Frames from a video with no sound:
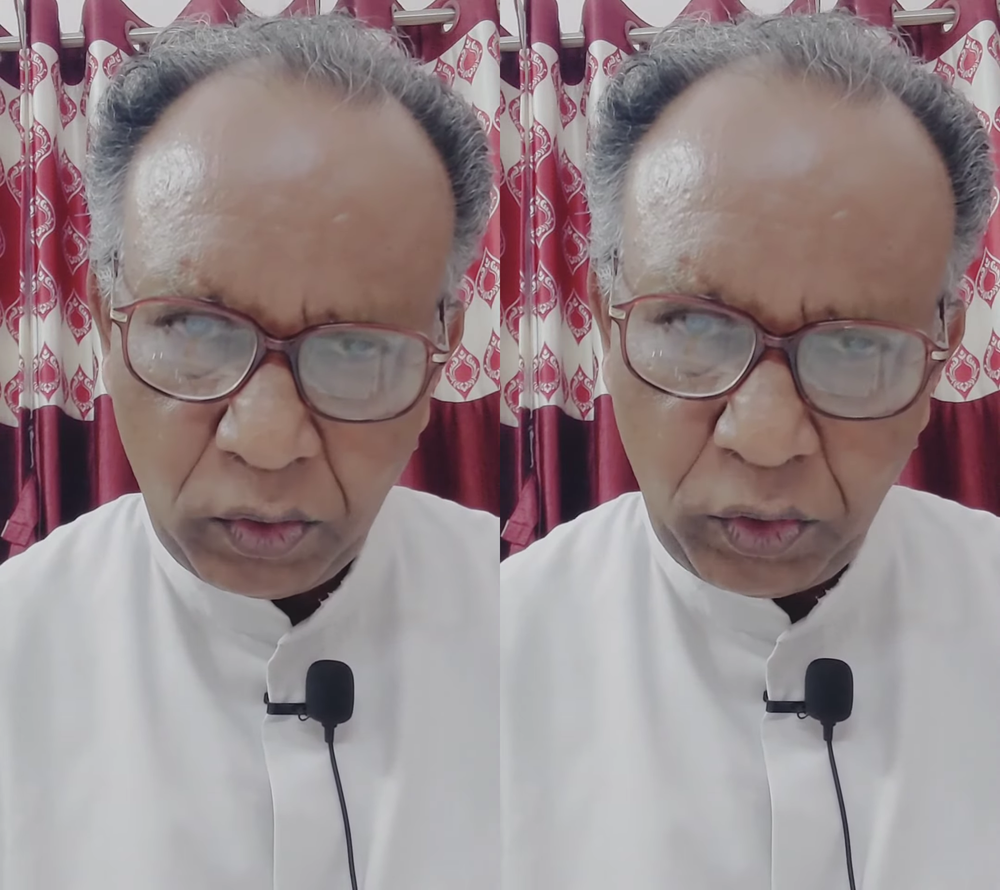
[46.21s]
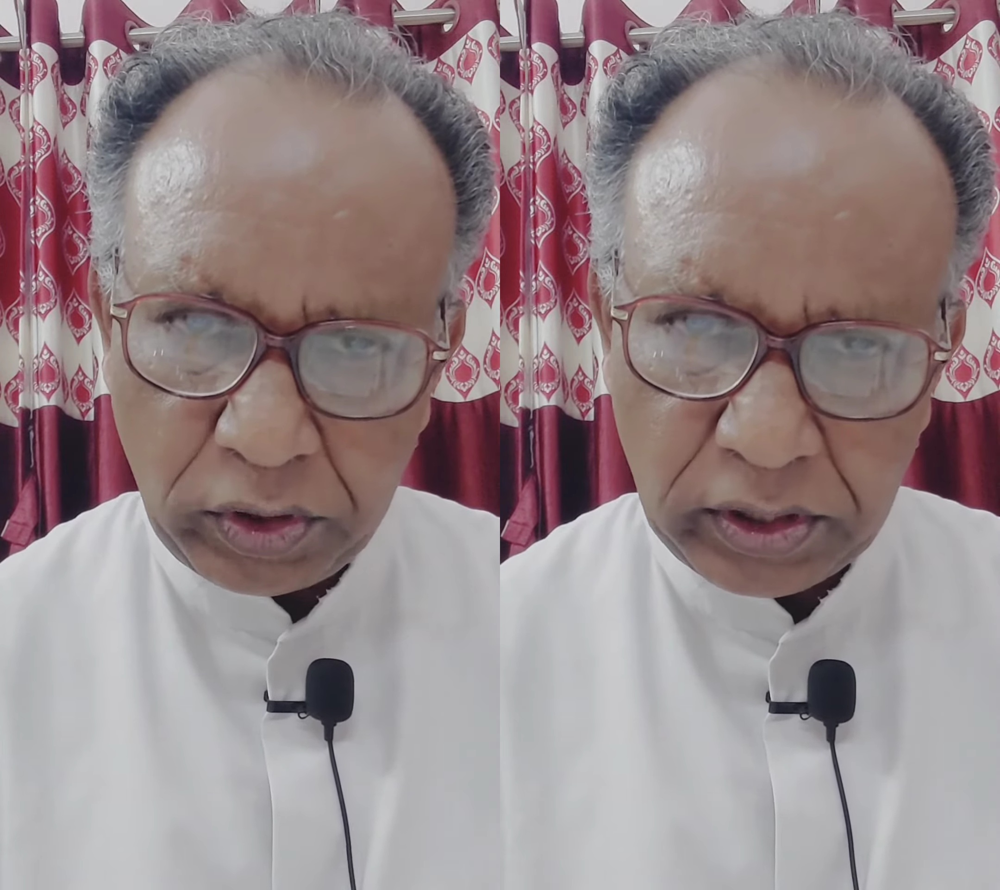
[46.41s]

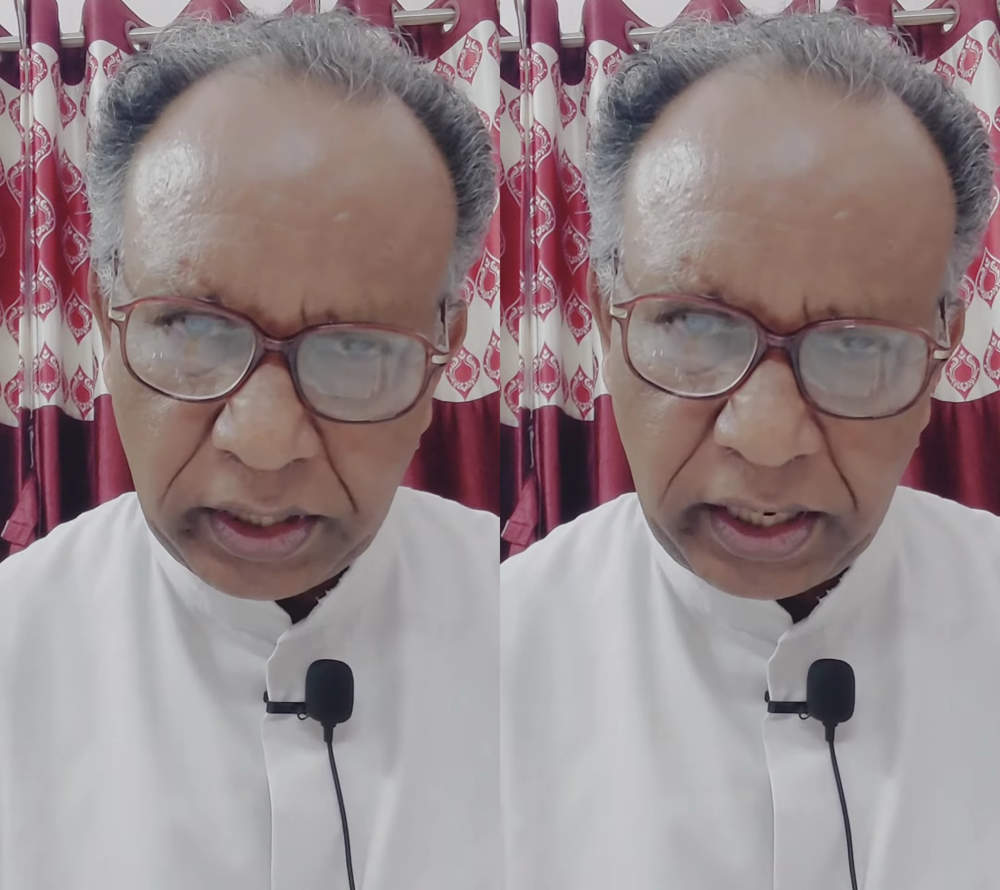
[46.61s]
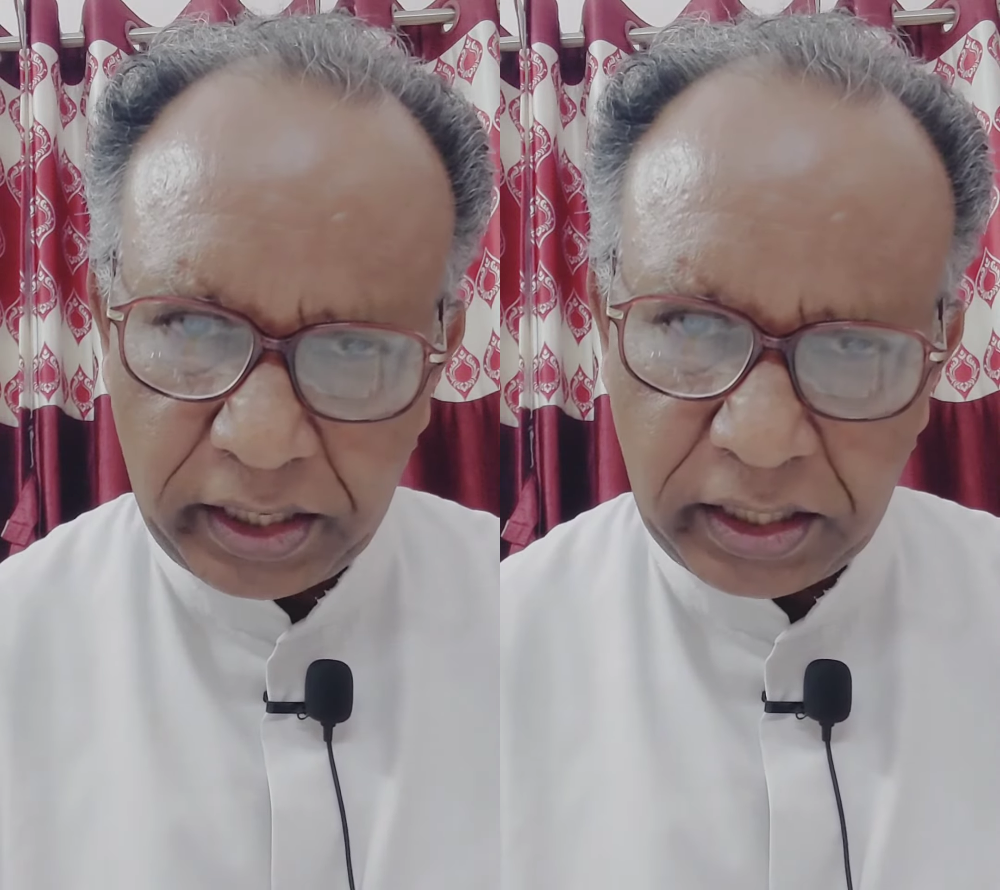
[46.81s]
Who is the
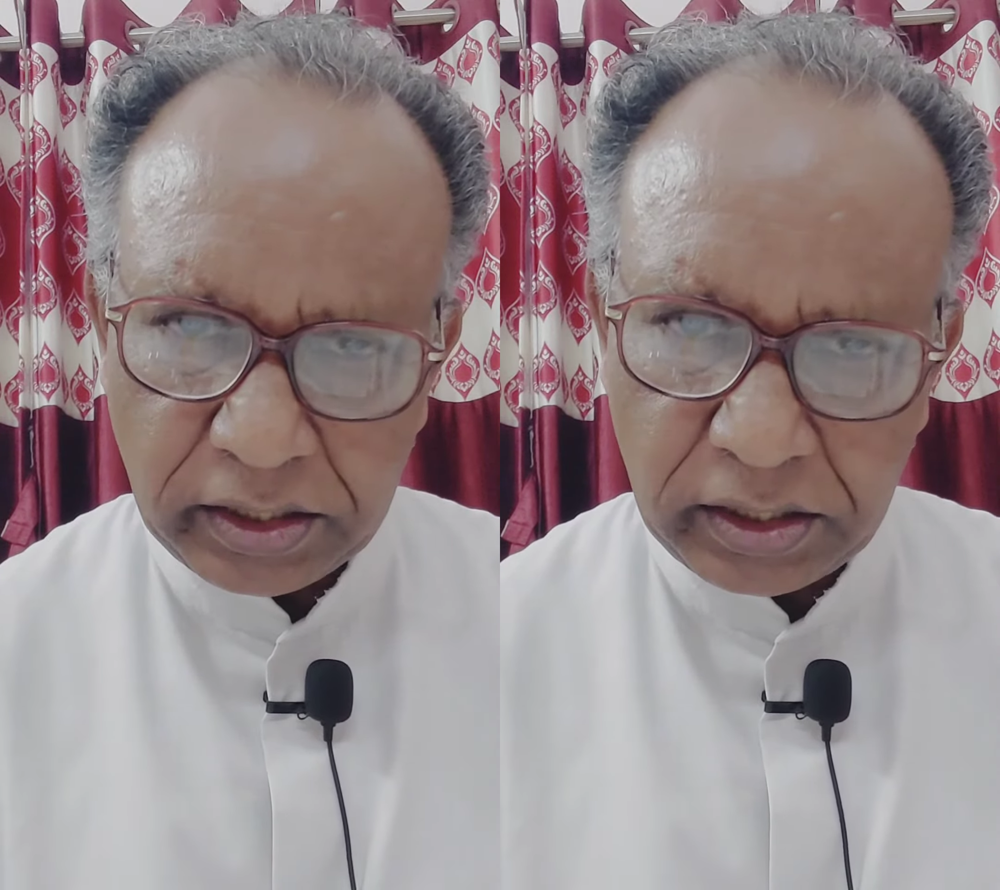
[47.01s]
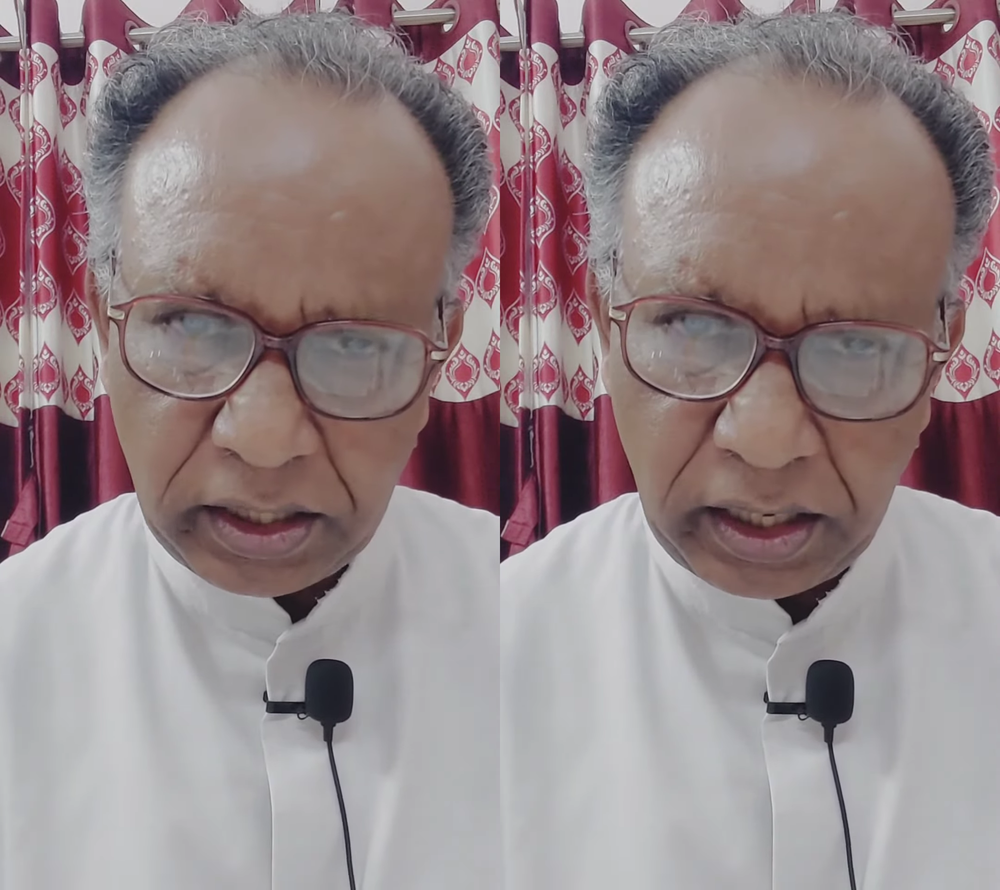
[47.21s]

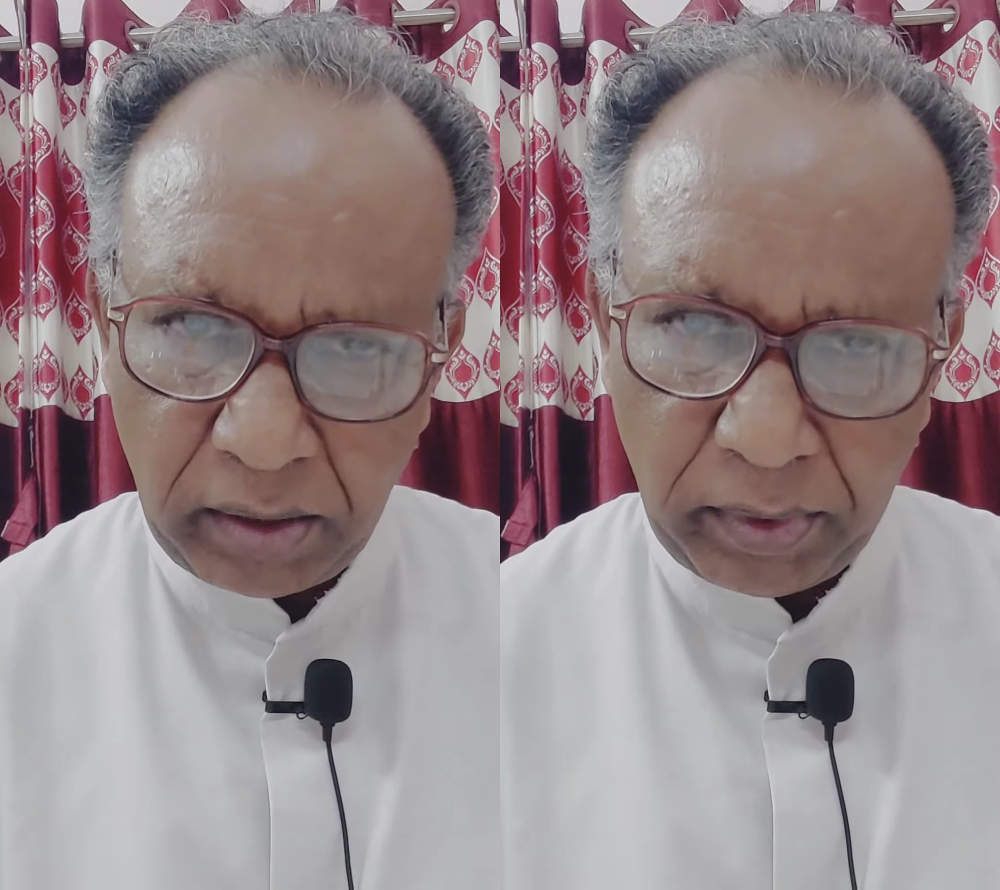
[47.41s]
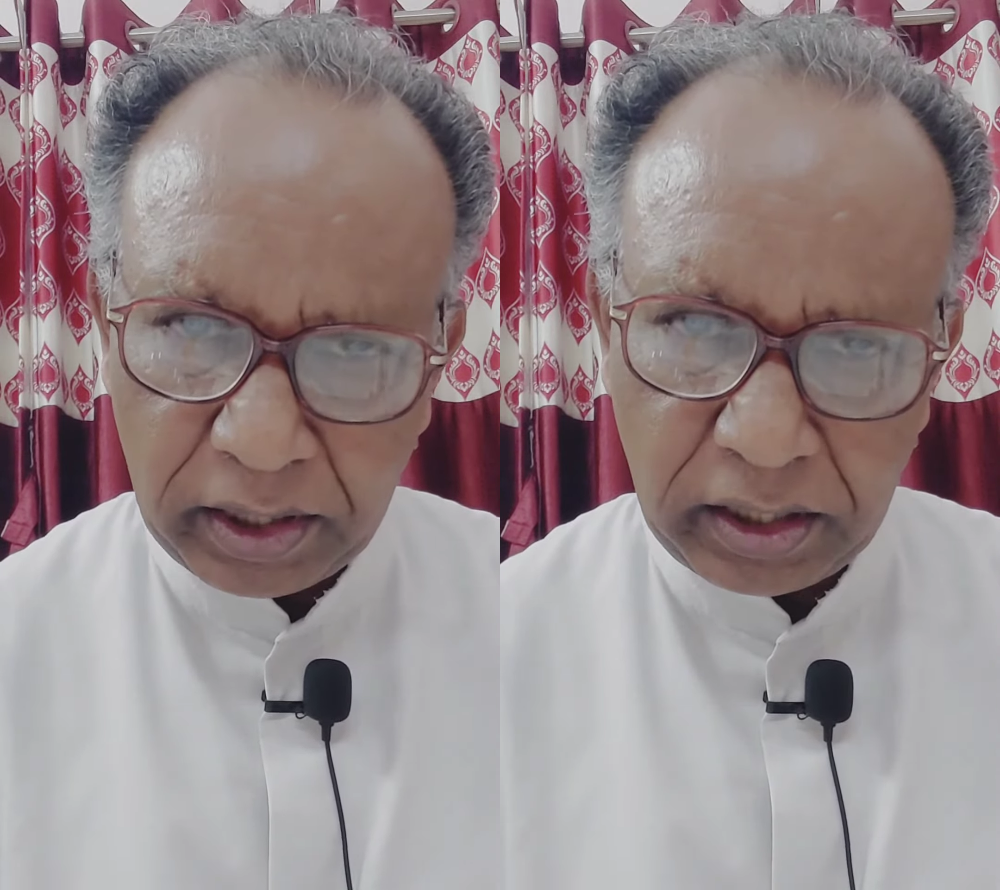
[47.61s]
greatest
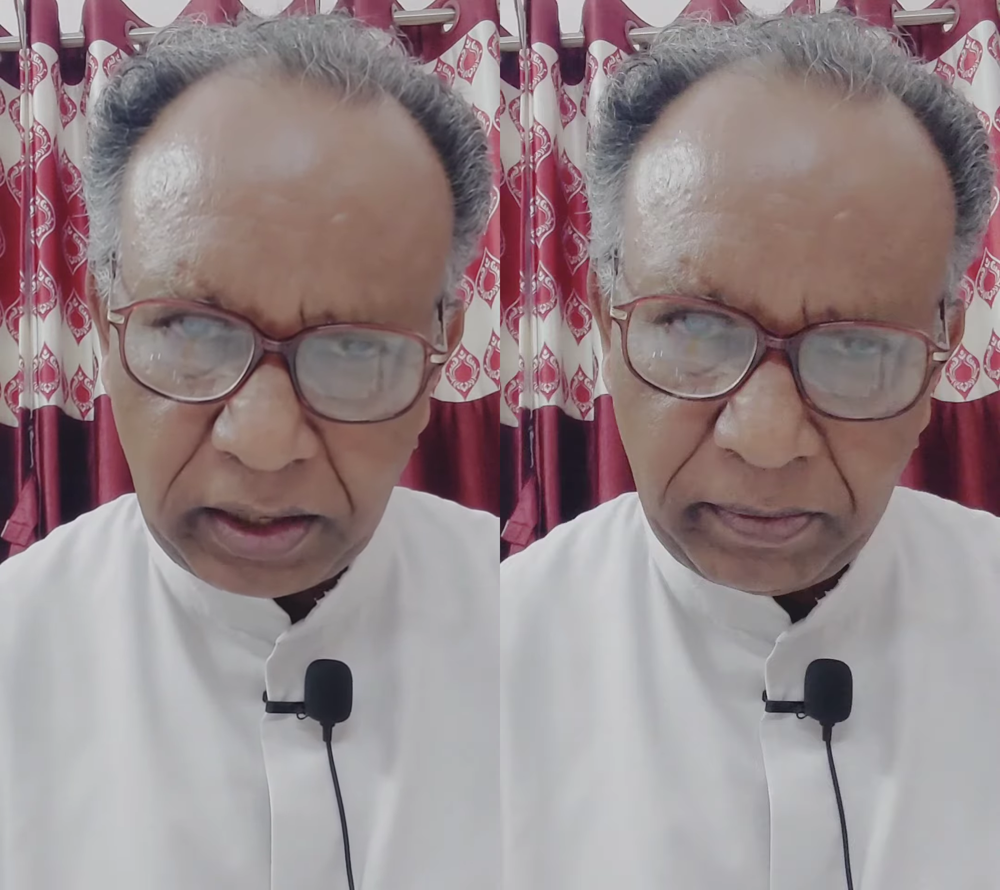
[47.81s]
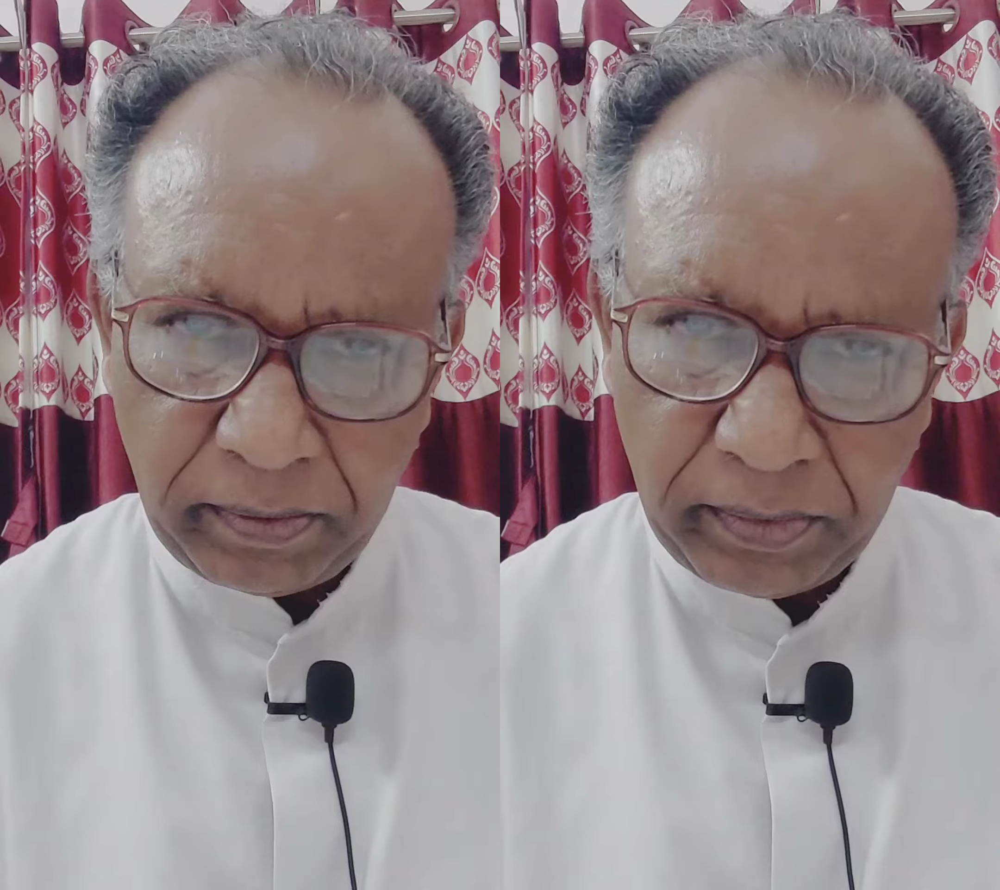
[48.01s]
among them?